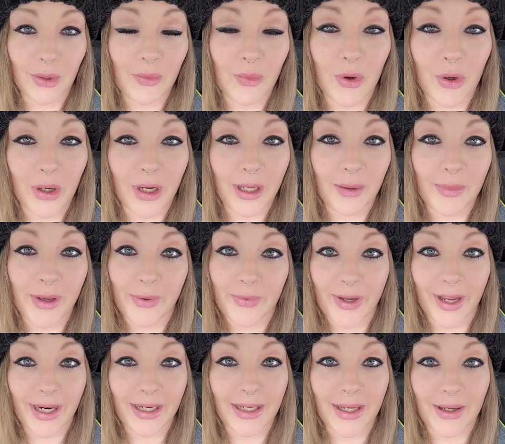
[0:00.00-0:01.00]
Good morning, my
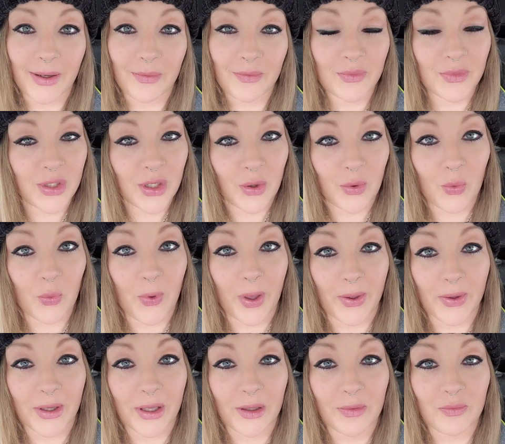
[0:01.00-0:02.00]
randoms.
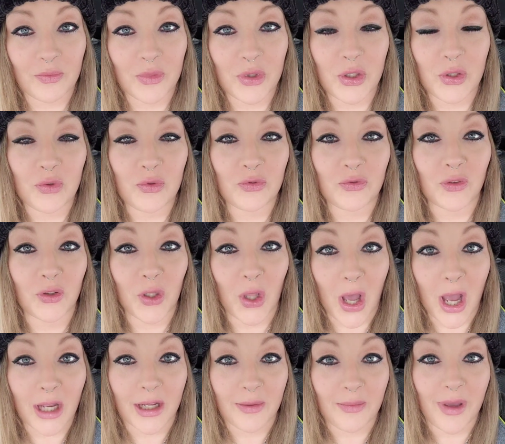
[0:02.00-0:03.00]
Welcome to
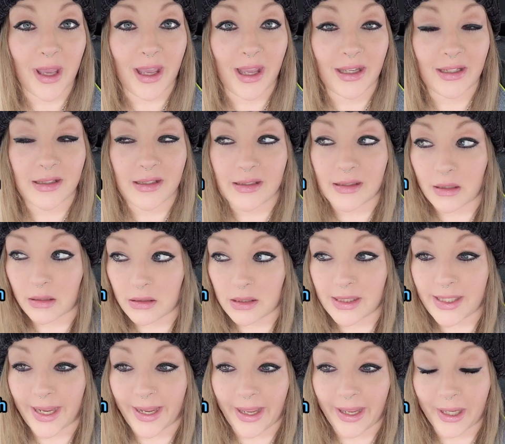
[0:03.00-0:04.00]
Vlogmas
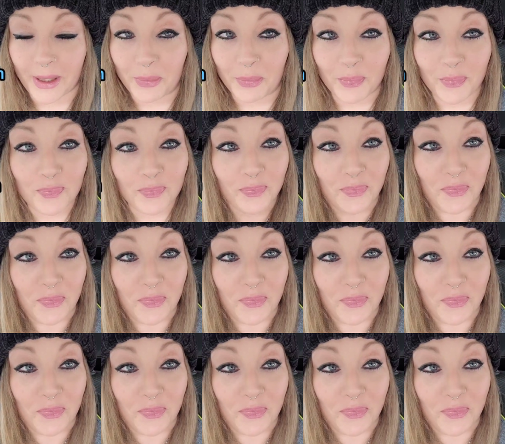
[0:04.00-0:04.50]
day